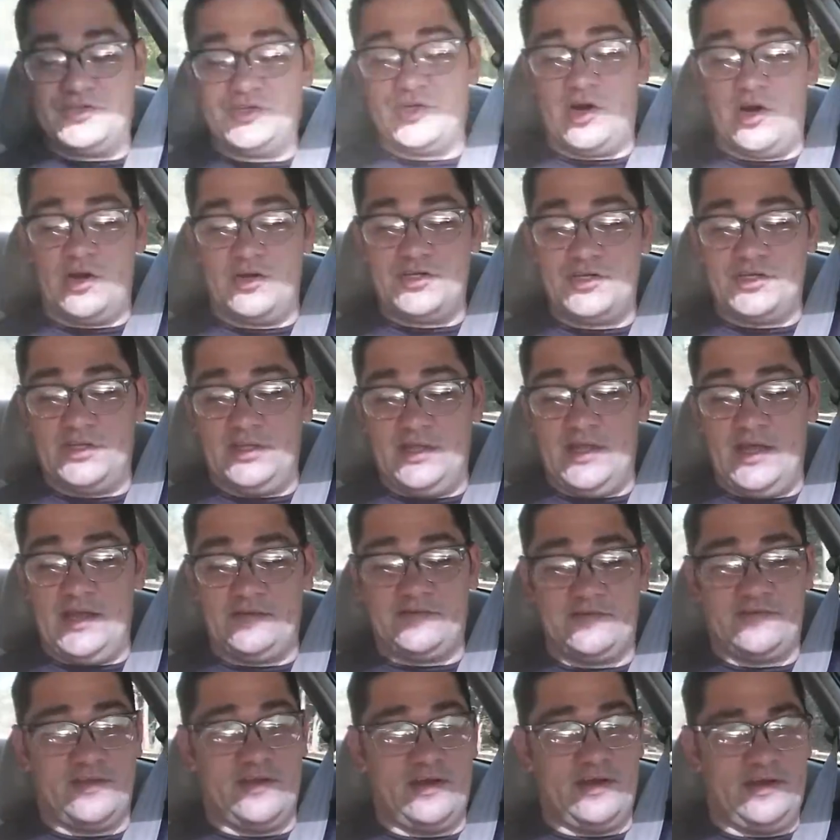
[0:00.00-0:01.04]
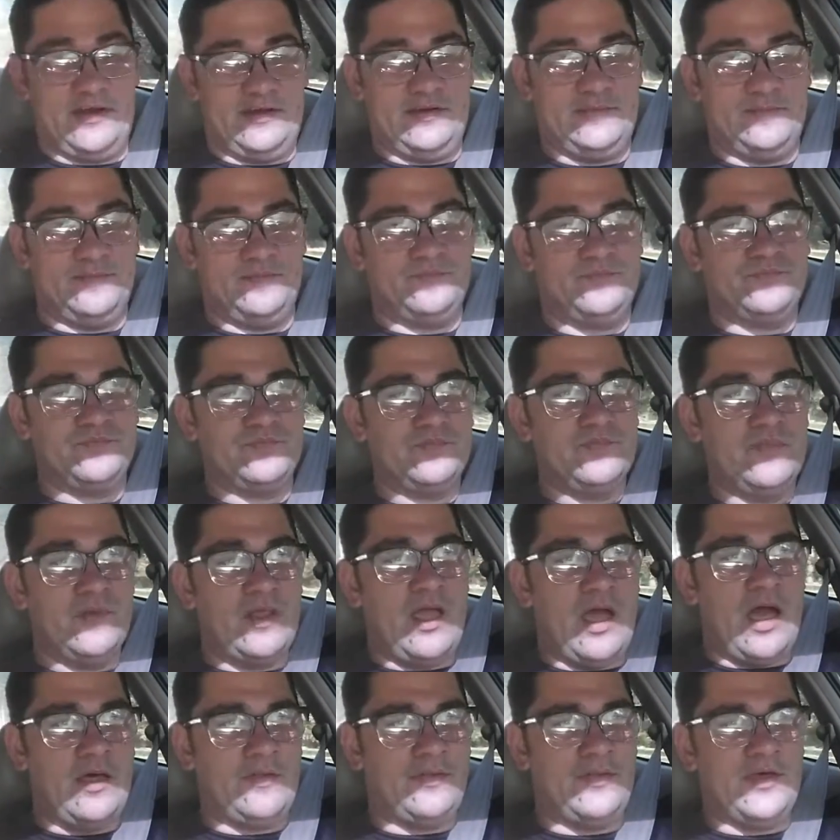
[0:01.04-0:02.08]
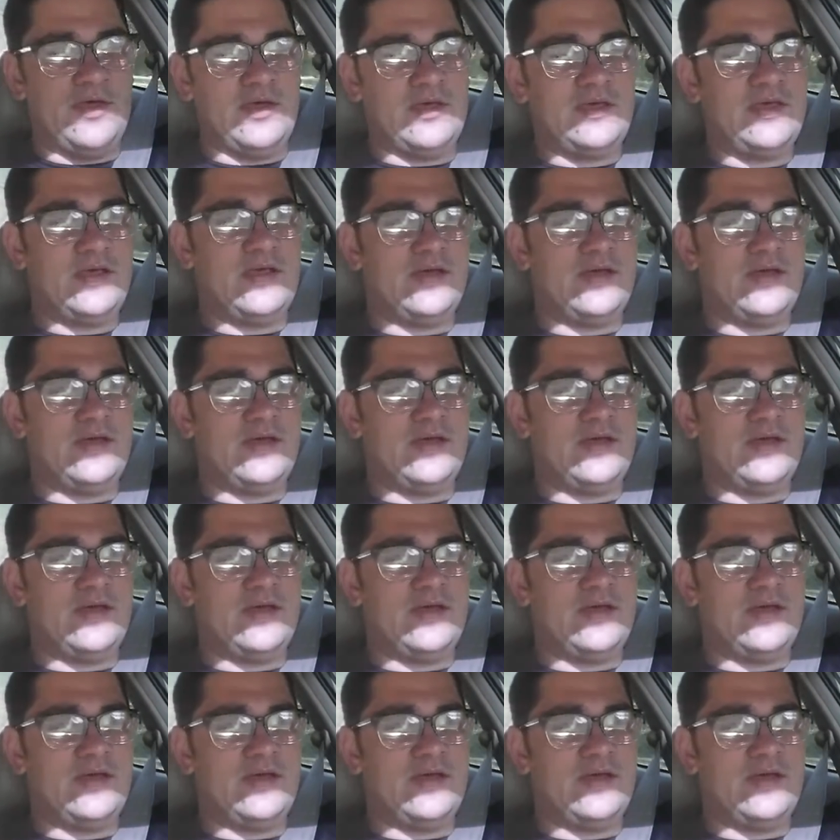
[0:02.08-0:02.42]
charge it last night. I think